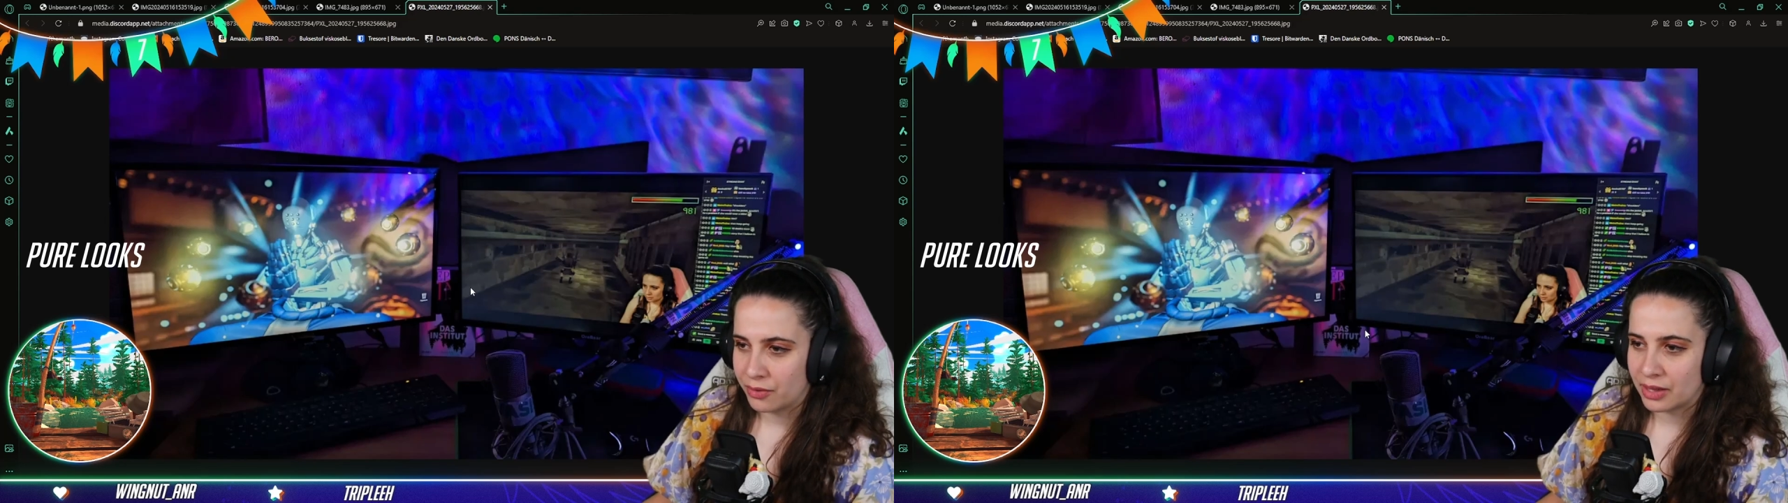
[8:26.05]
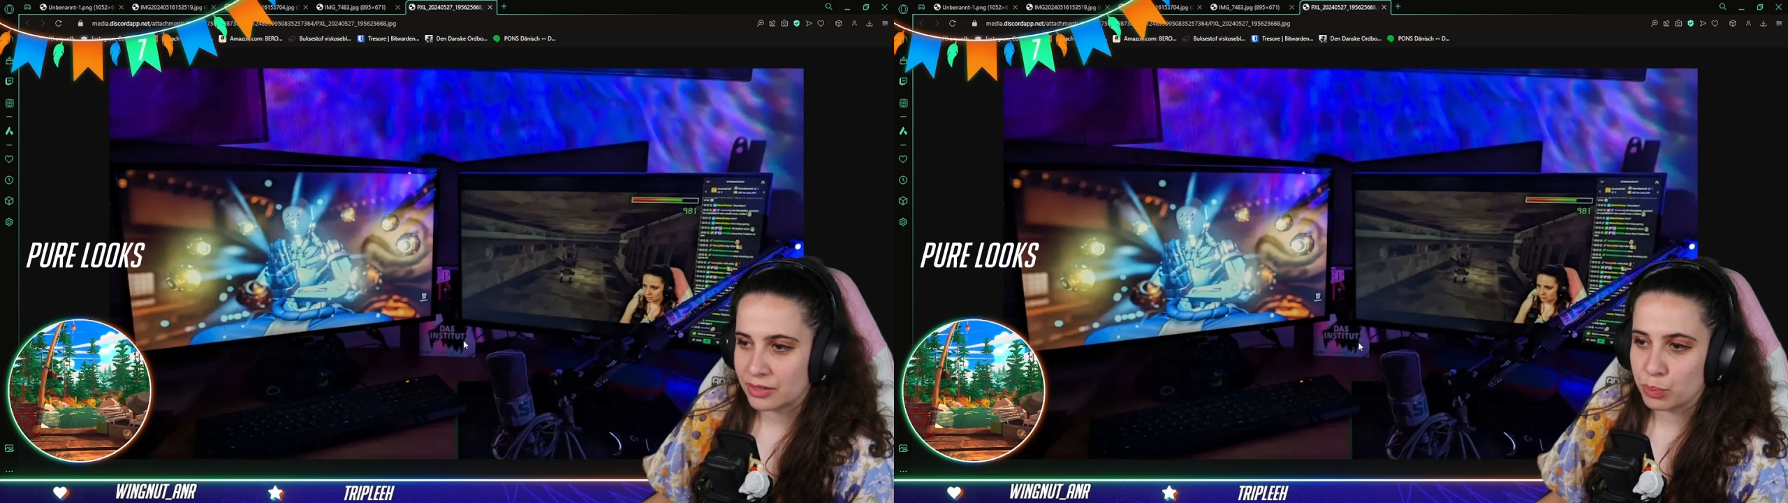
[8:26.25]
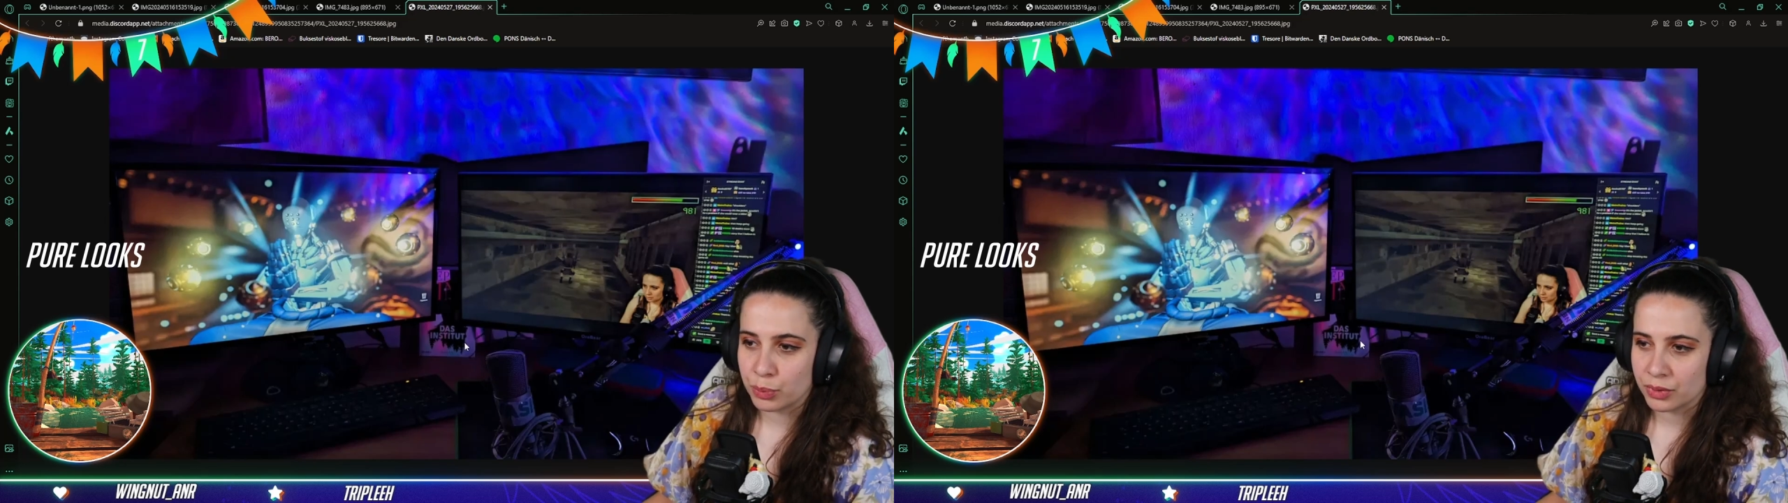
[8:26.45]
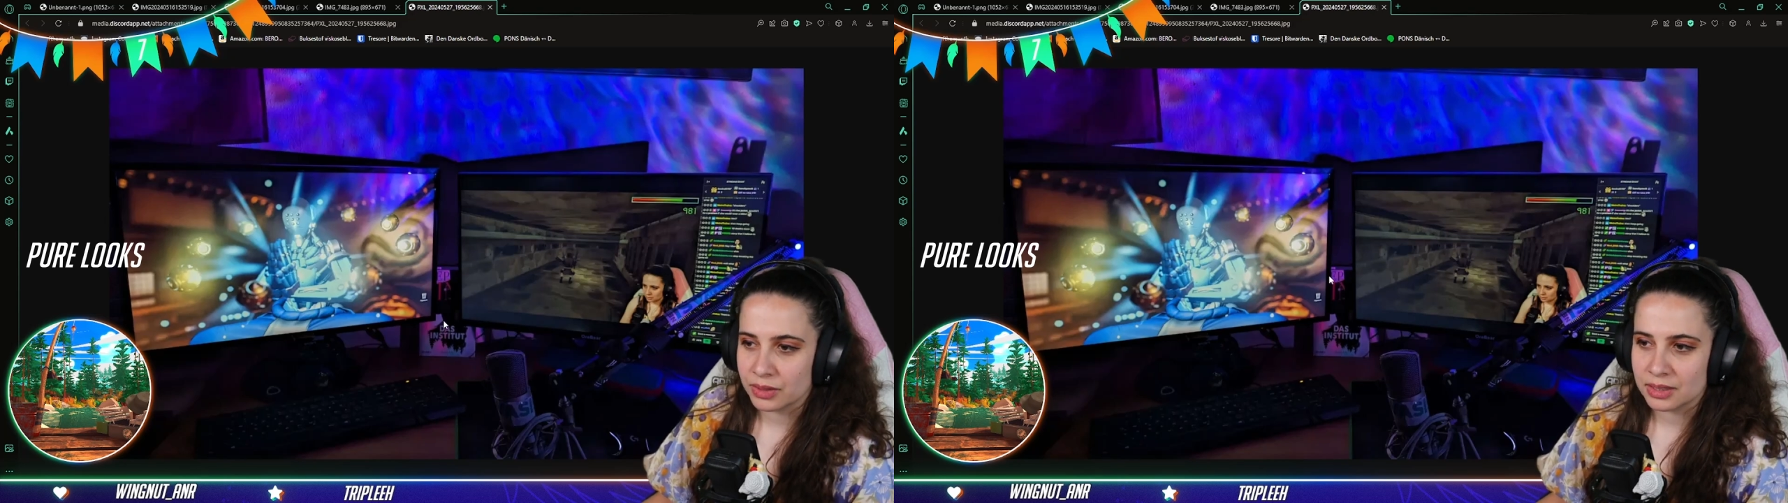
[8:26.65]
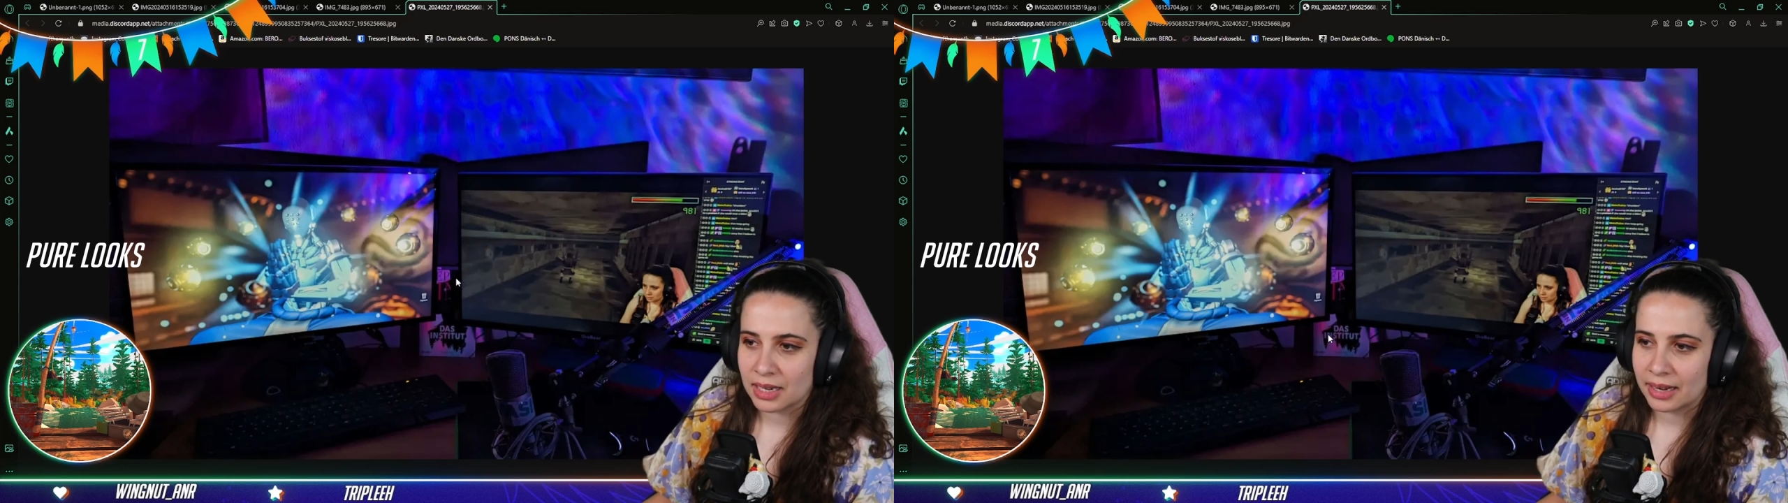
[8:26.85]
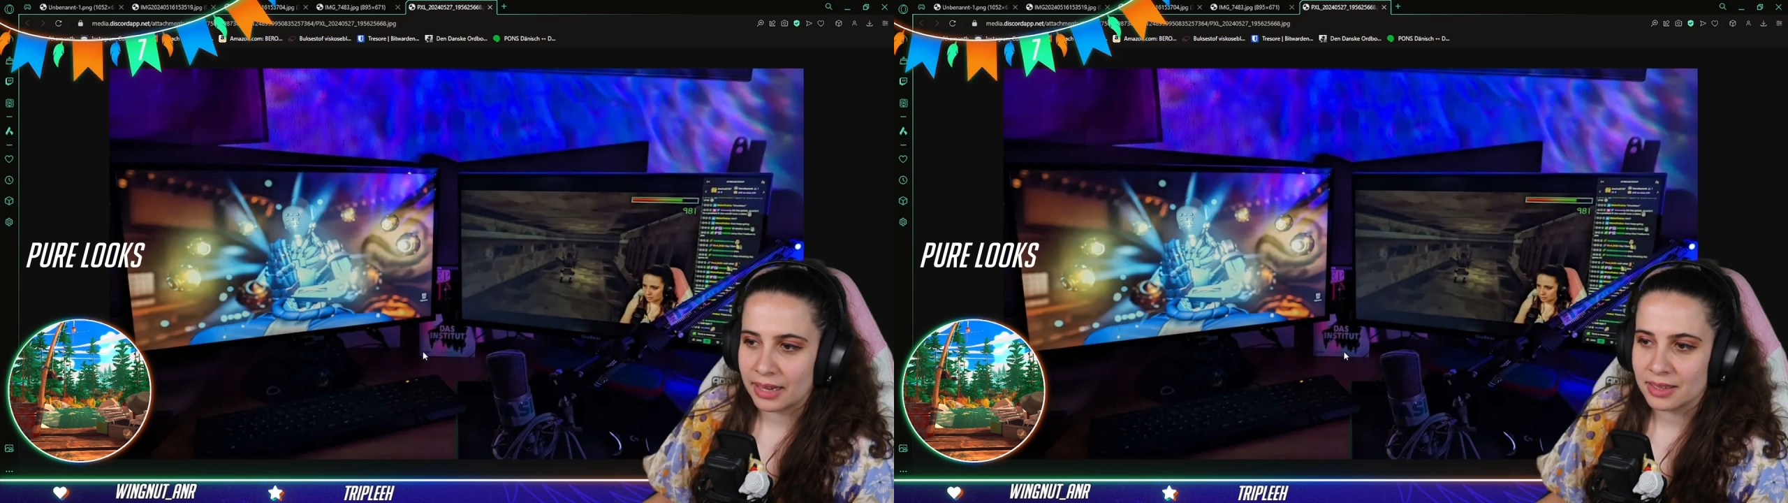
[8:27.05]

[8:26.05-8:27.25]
There's a book kind of